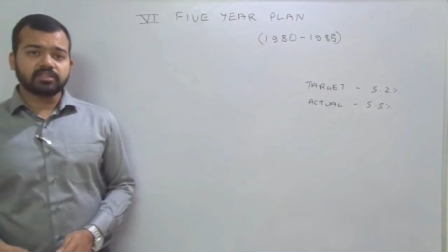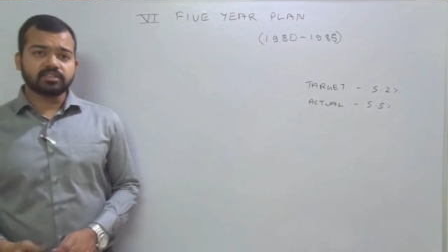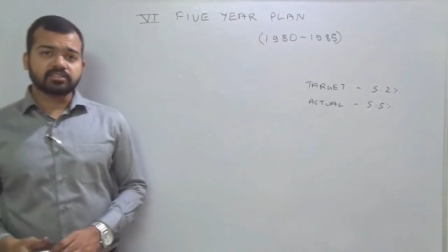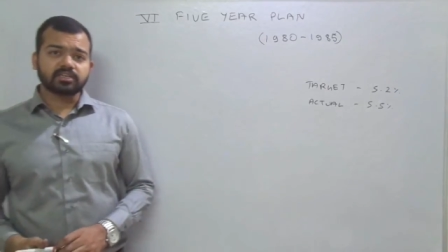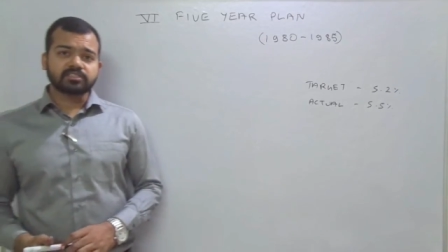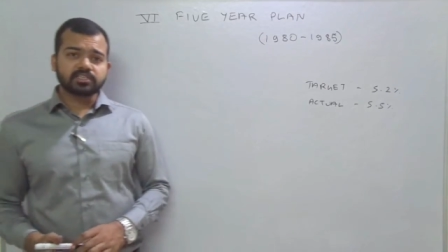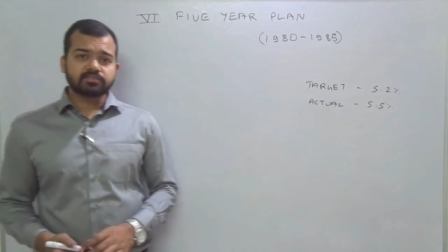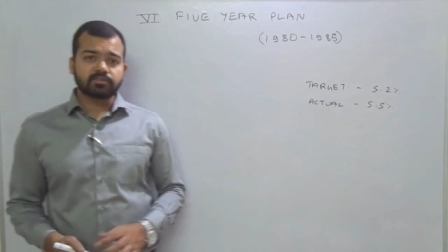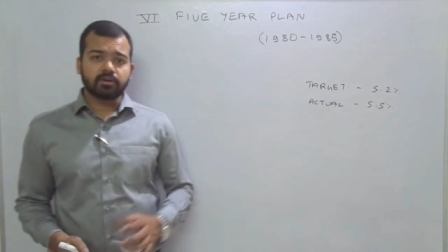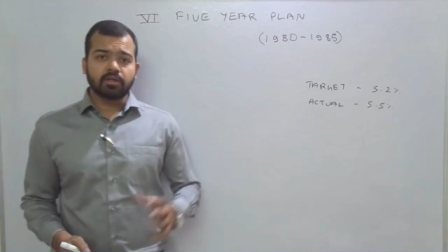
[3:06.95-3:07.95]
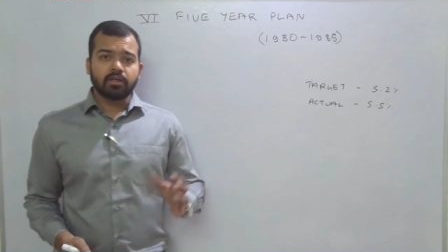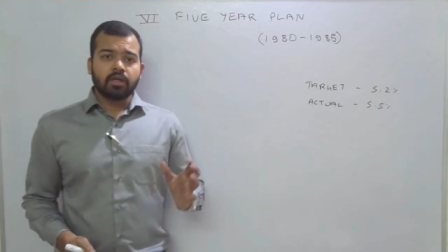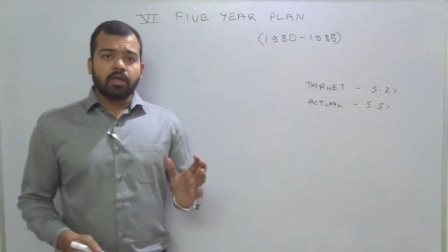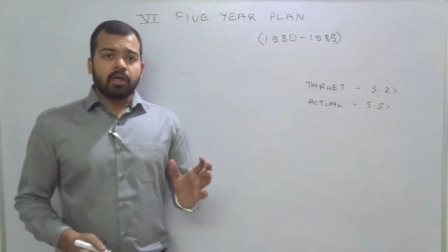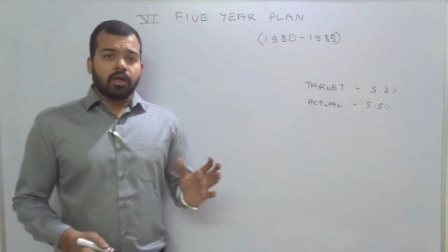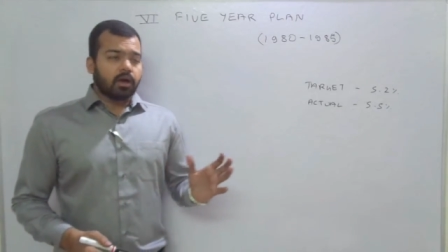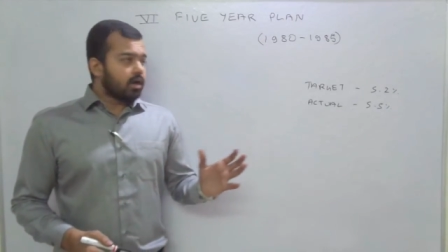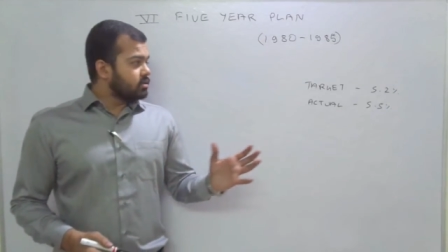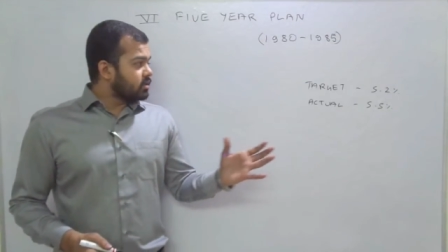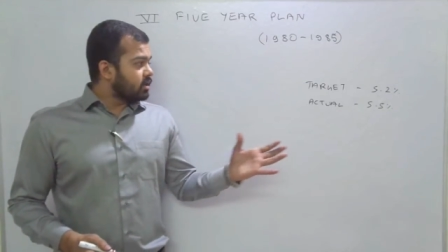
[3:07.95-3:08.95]
in the success
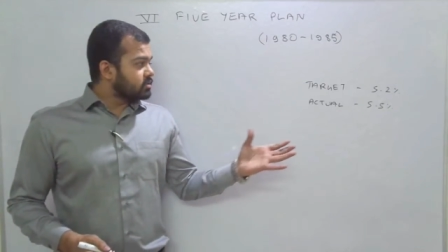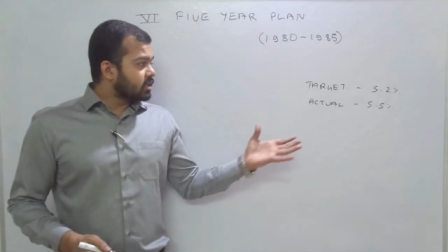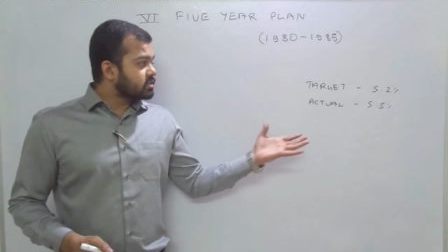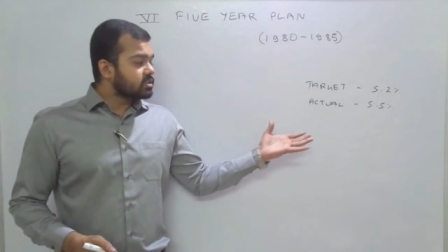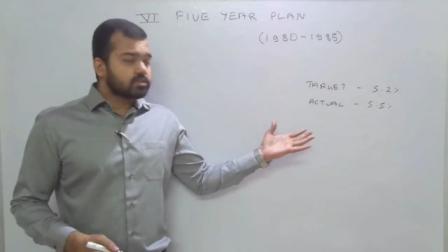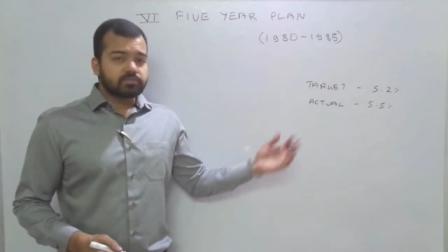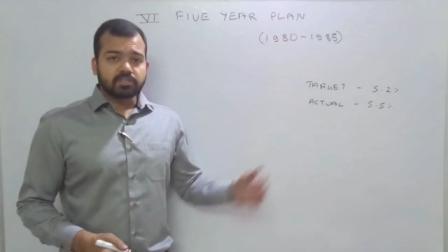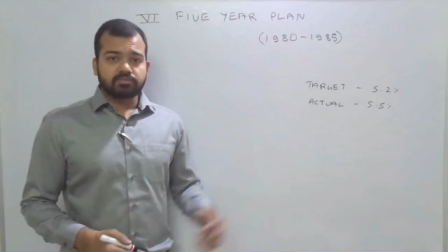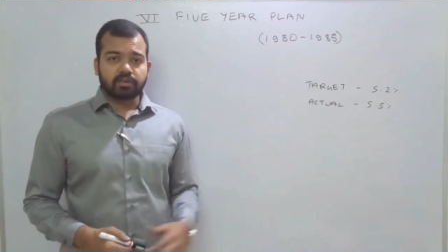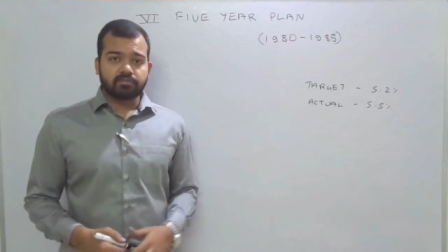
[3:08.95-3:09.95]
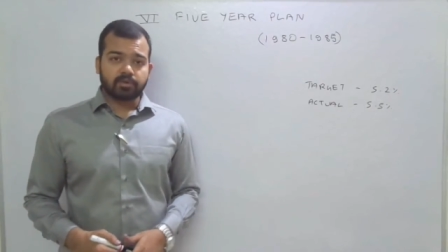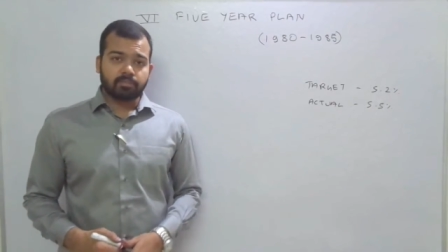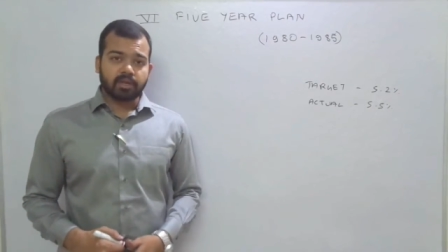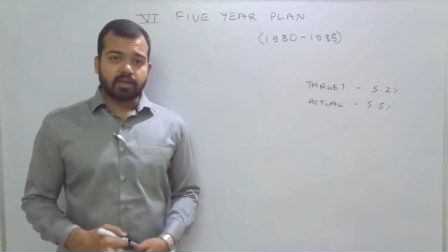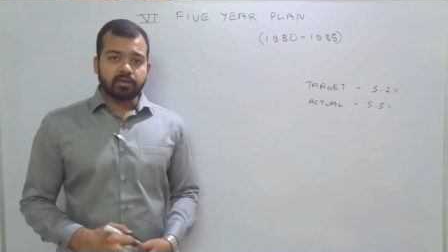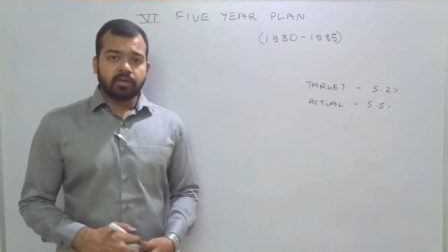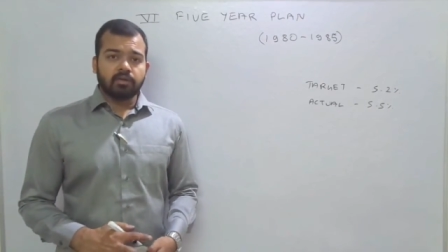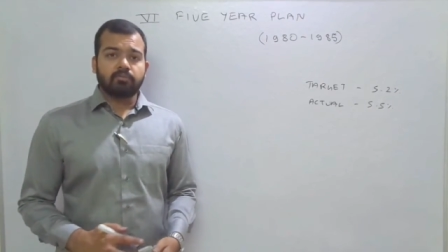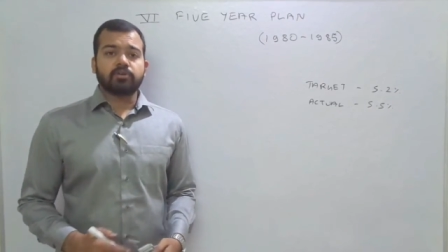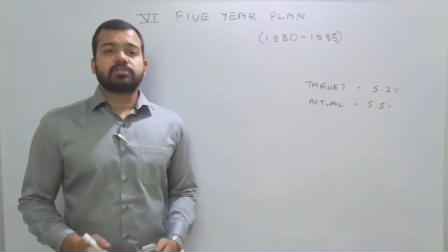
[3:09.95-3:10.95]
of this 5-year plan
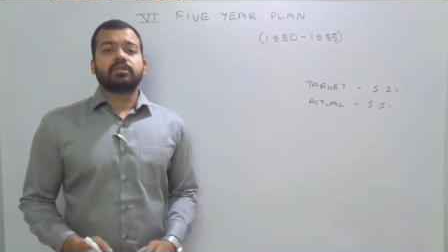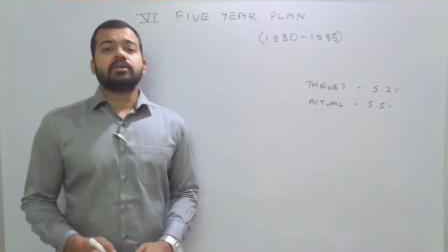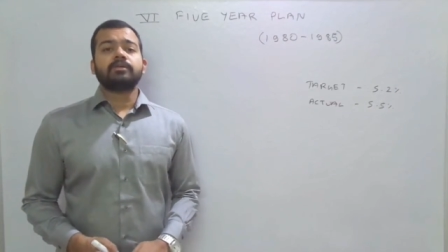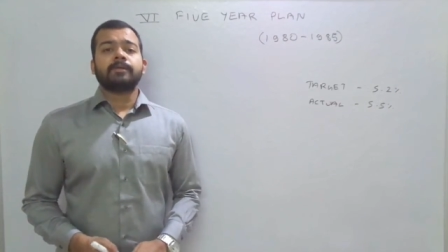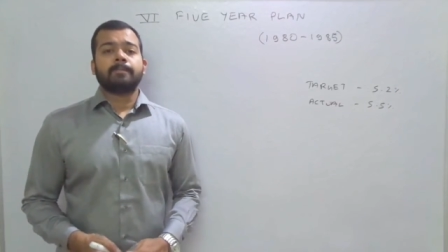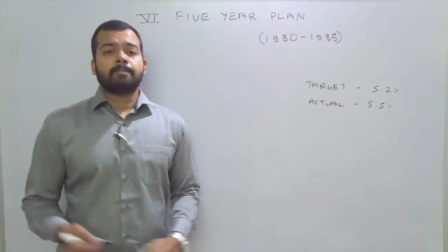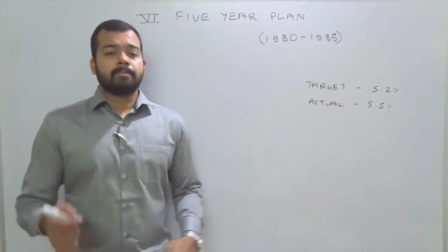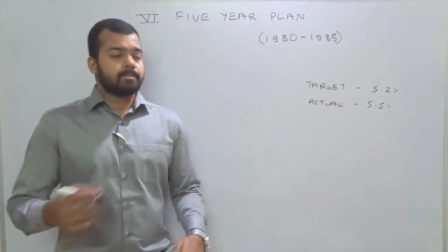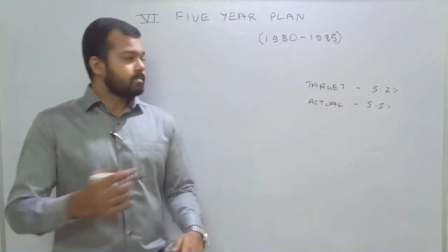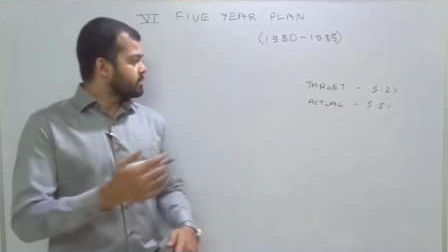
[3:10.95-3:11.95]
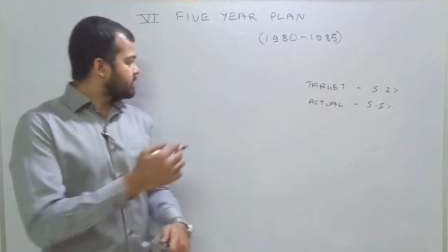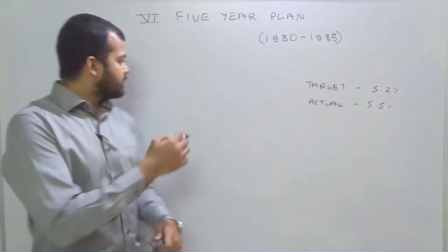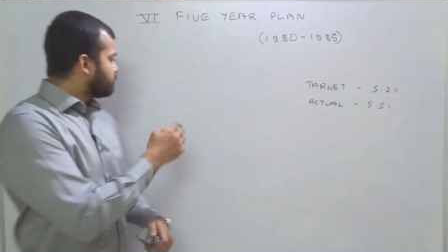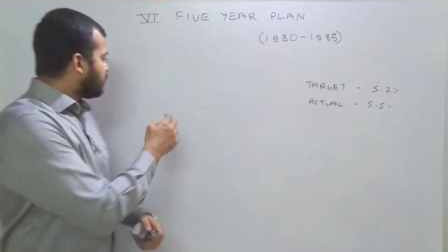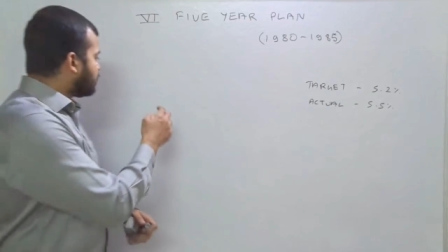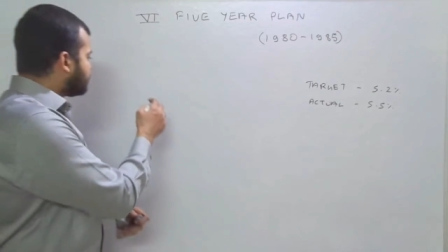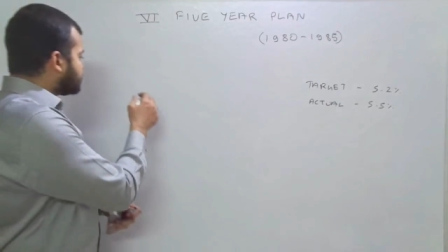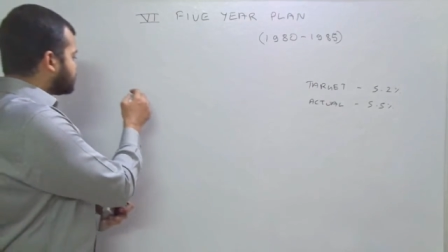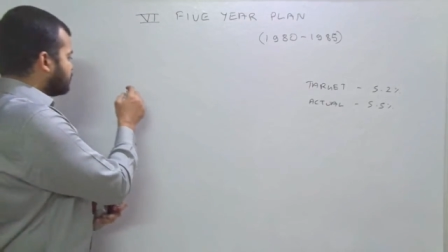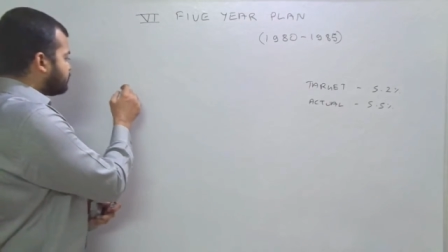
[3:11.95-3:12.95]
was the
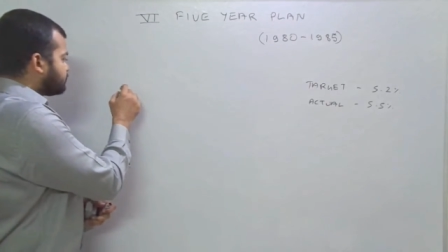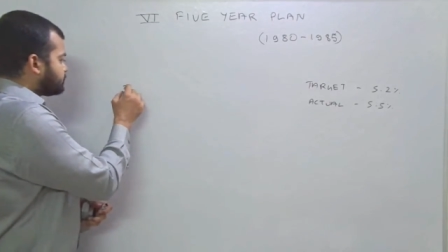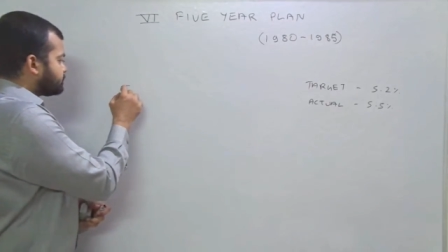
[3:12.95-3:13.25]
involvement of